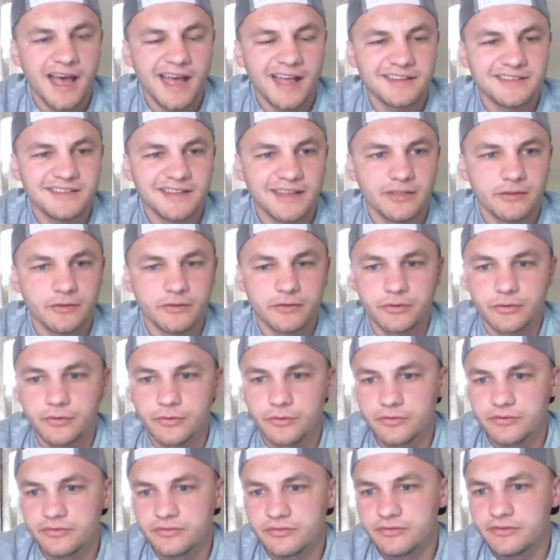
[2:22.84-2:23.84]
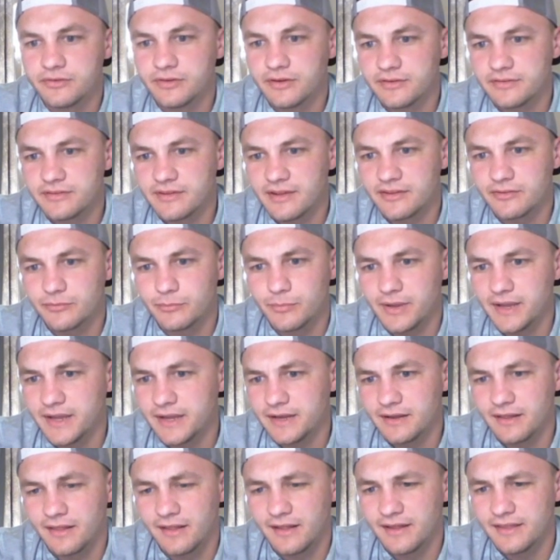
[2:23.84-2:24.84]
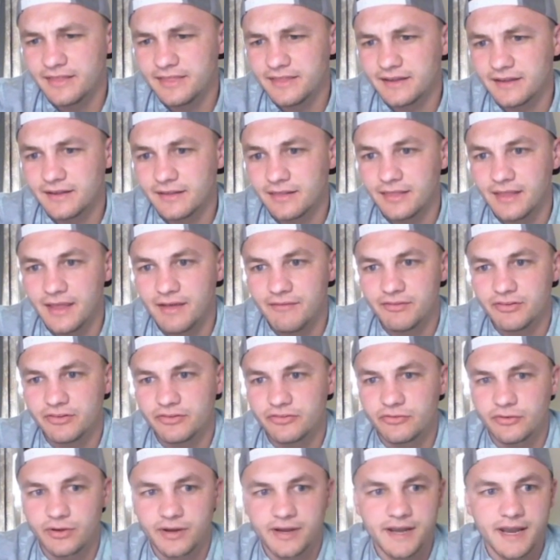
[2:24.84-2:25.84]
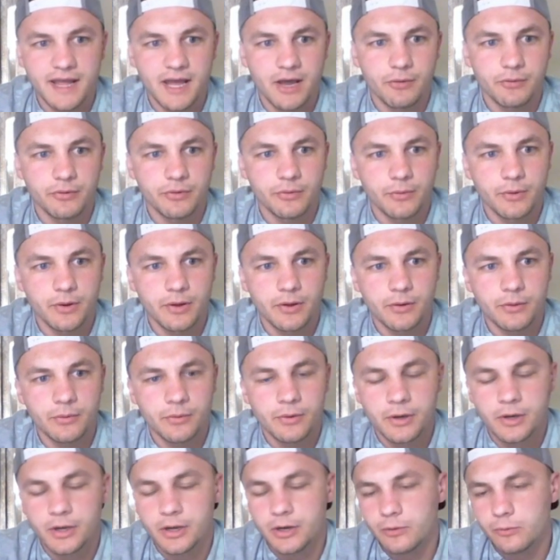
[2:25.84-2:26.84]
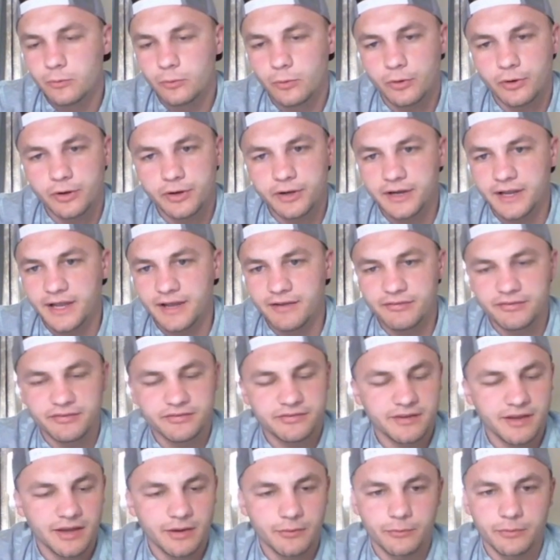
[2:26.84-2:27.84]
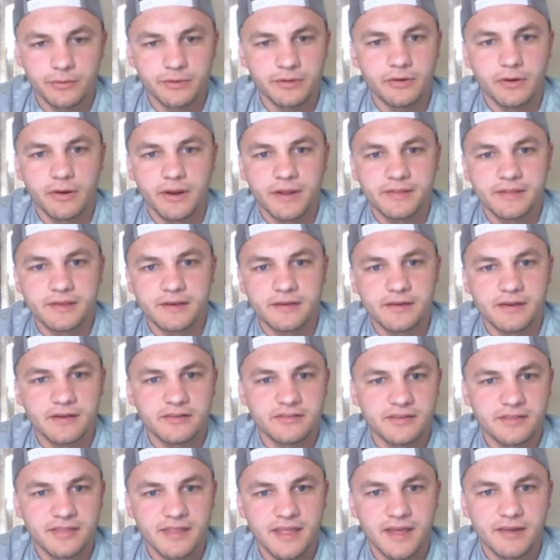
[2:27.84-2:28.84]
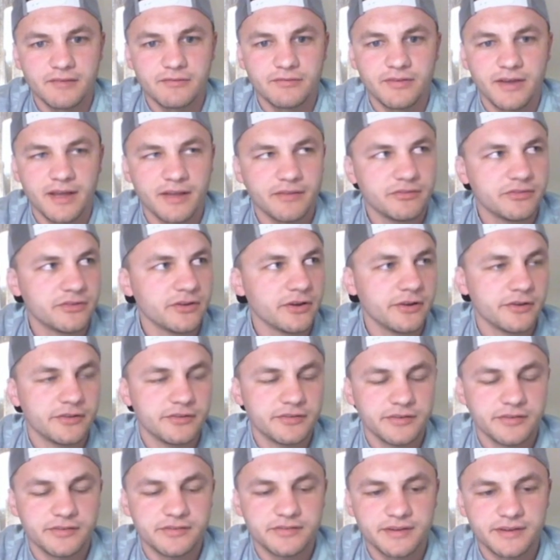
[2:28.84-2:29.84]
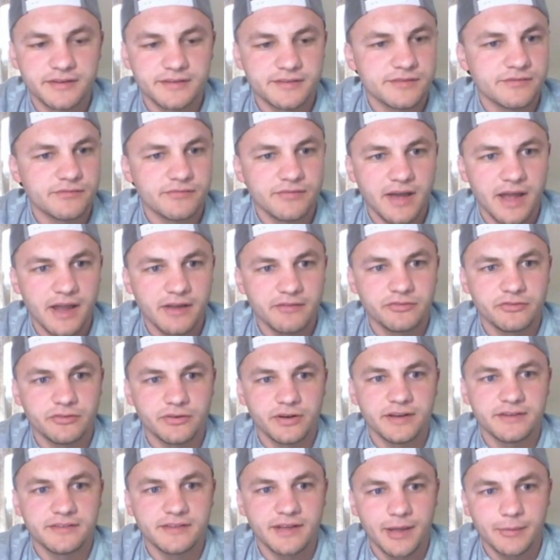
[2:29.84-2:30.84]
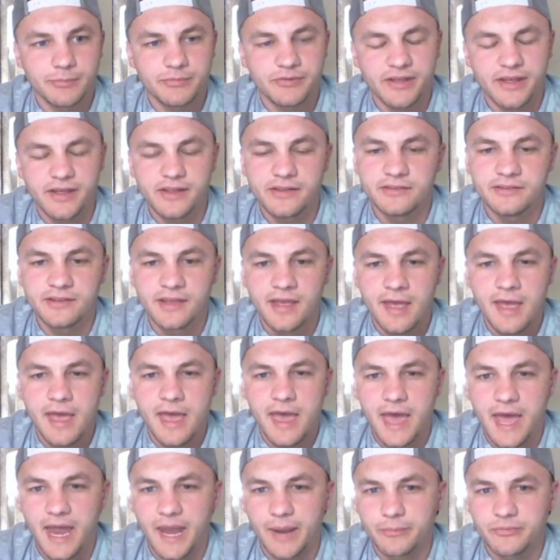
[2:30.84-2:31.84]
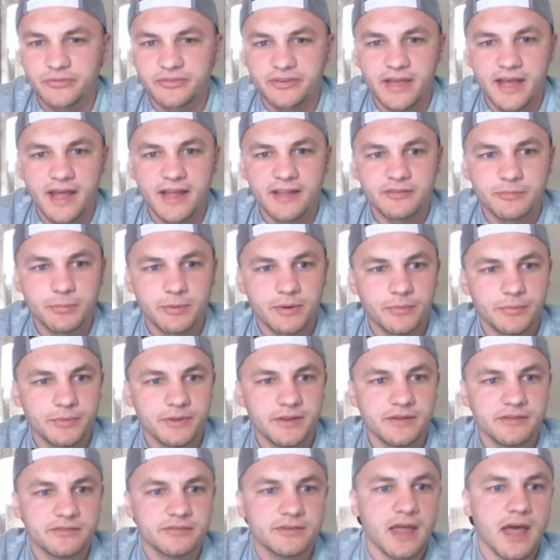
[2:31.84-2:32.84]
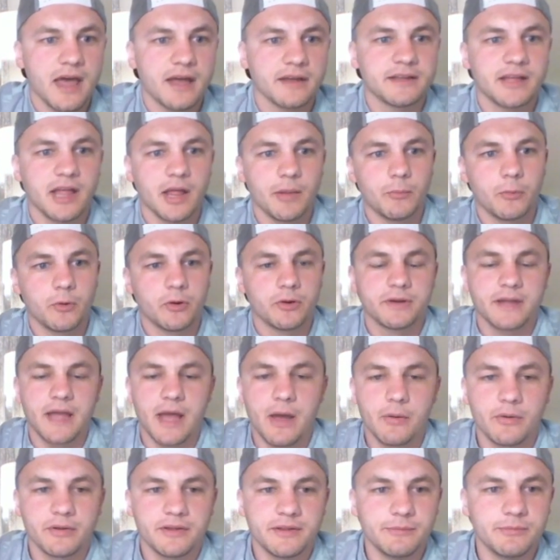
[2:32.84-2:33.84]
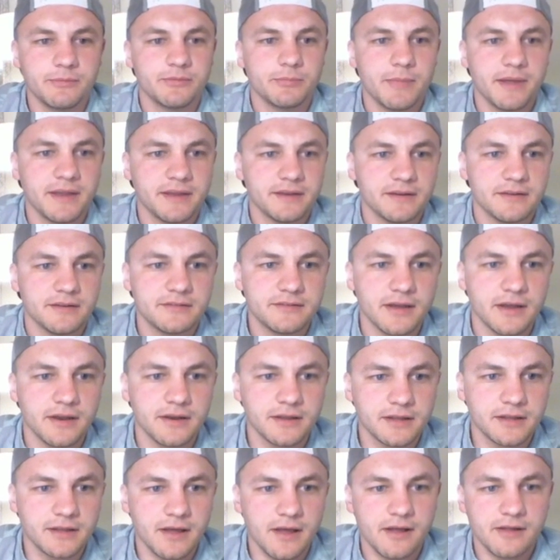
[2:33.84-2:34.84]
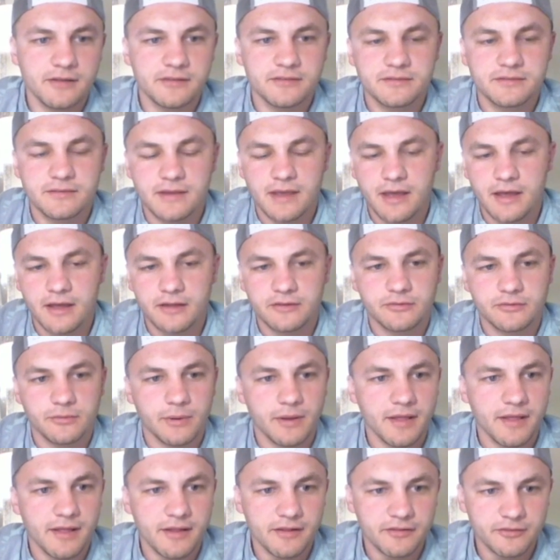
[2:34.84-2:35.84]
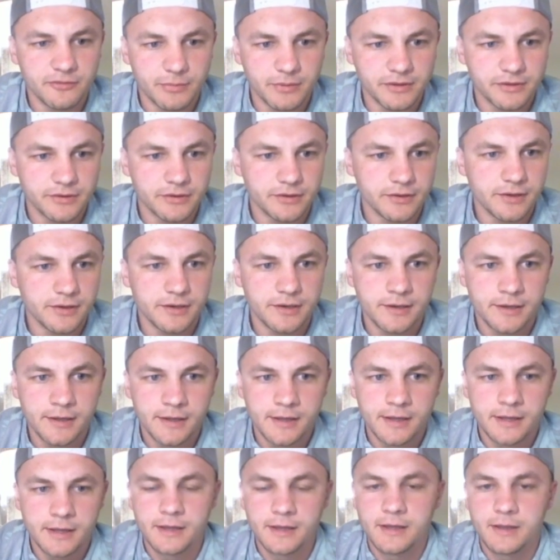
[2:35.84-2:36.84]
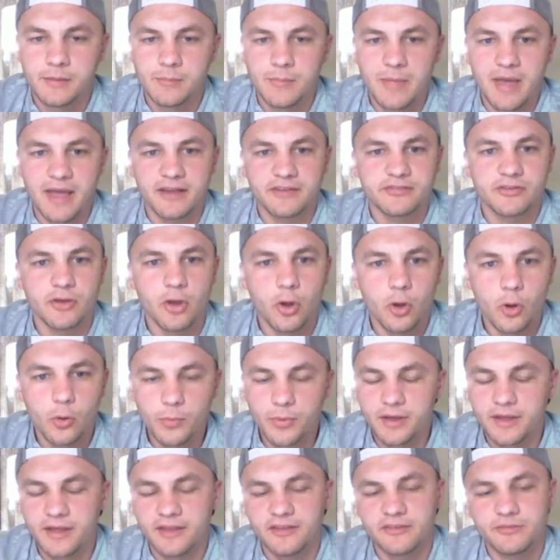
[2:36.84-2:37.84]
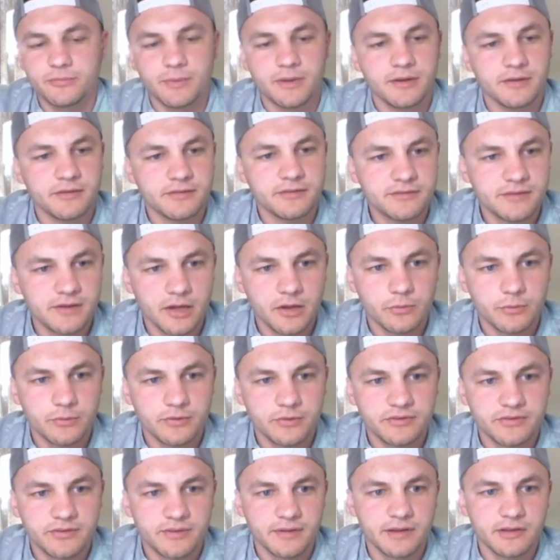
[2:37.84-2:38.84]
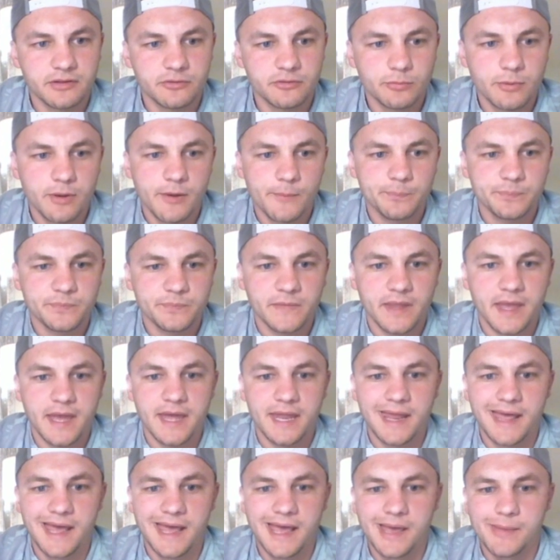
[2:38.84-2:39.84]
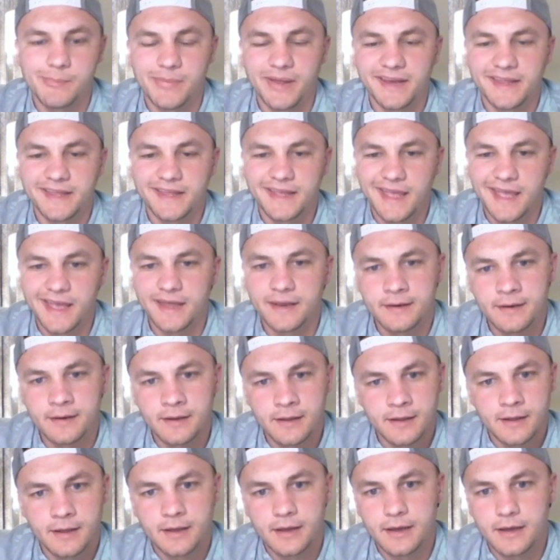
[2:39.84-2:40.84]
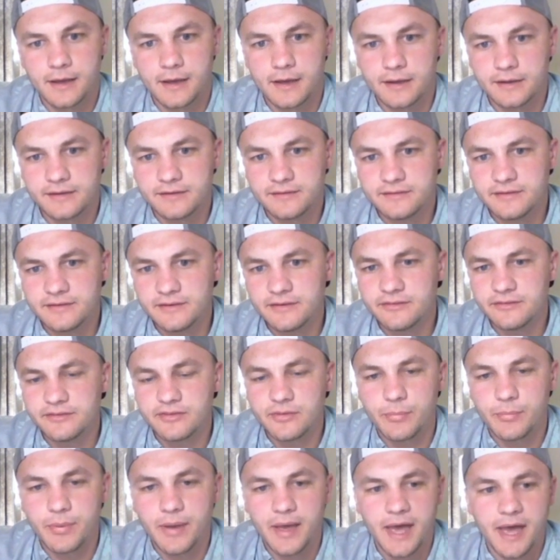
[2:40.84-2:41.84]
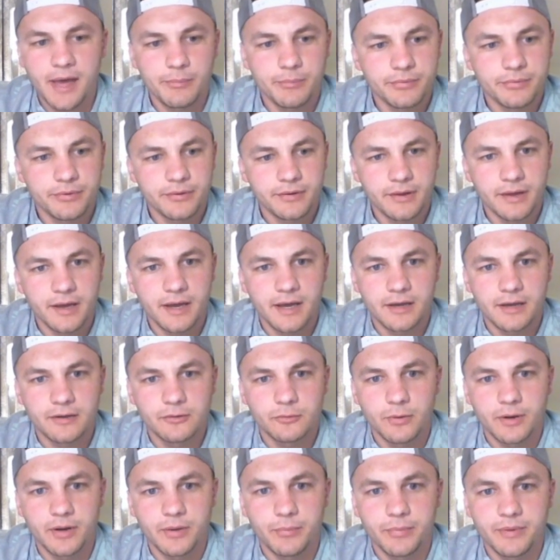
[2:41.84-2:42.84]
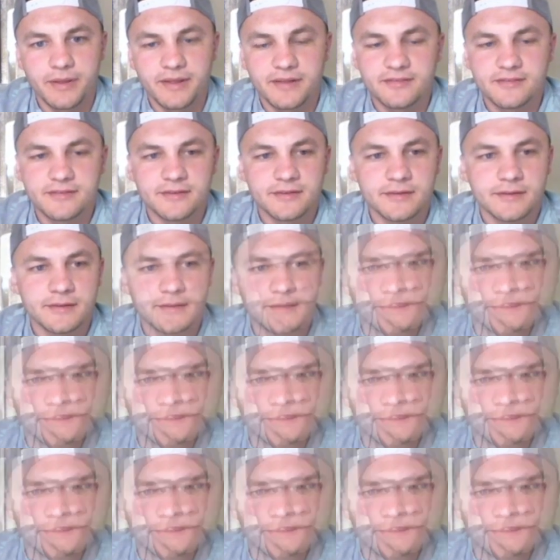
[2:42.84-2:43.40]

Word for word: Taylor Gooch just has made, I think, 11 straight now in a row. Rory, obviously, I really don't have to touch on that. 5 starts this season, 5 straight top 10s. Adam Scott's been a beast. Kyle Morikawa keeps making a ton of cuts. Terrell Hatton's been good. Max Homa has been a stud recently as well, and Benny Ann continues to pop quite a bit.